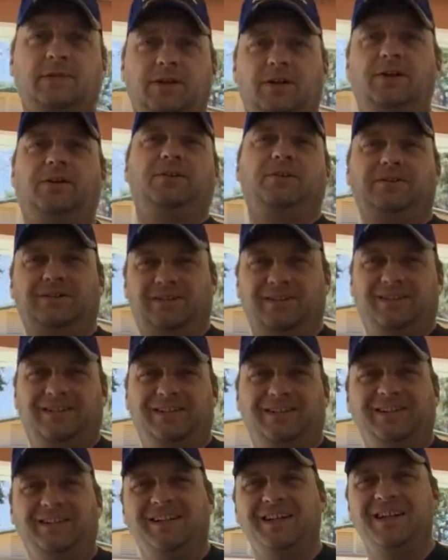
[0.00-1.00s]
Oh,
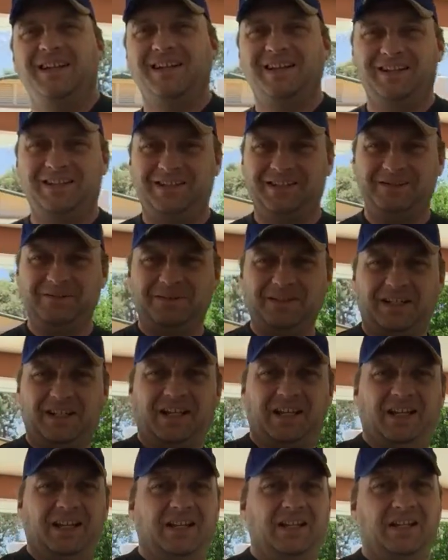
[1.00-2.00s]
it's you
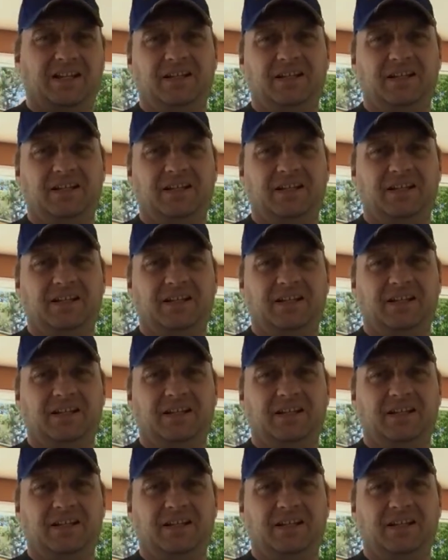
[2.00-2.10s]
again.